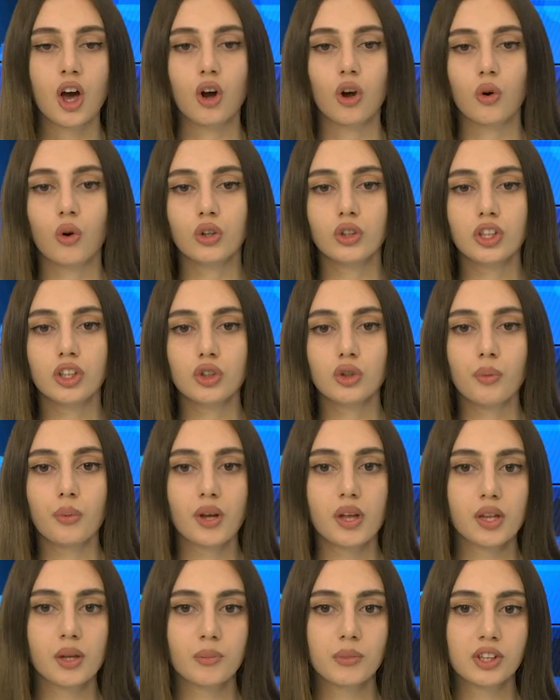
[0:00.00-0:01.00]
According to
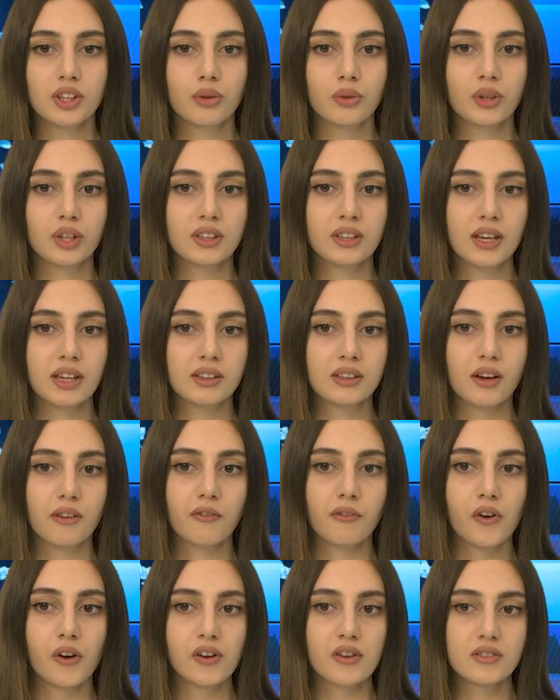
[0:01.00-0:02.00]
preliminary data,
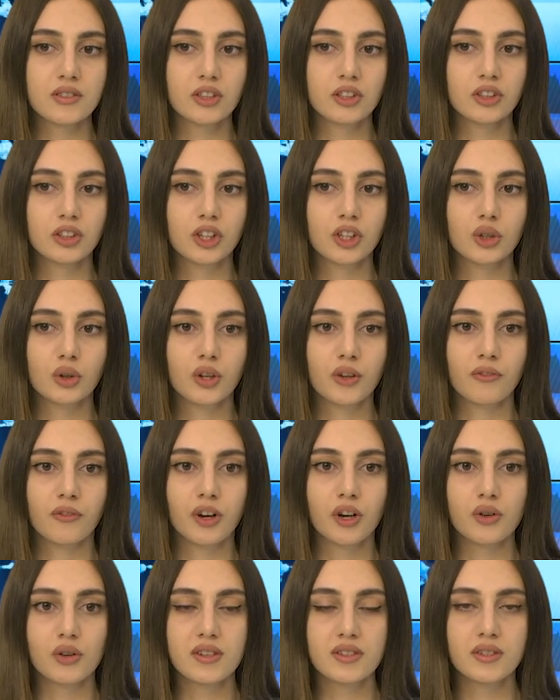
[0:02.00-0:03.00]
fires continue in
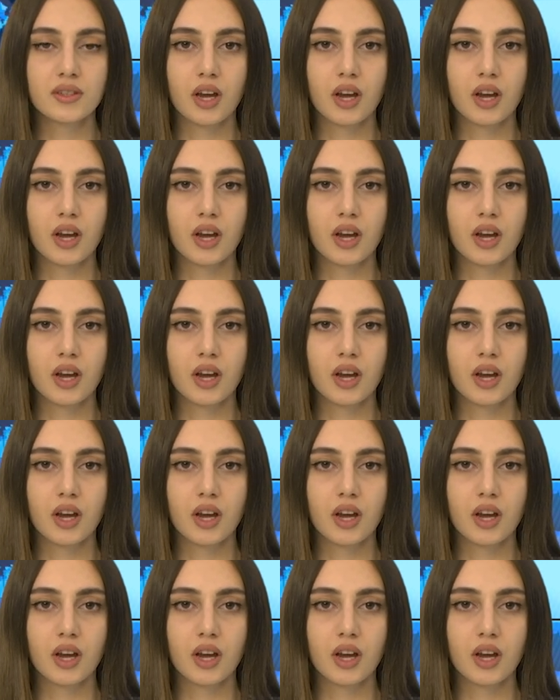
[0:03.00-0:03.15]
various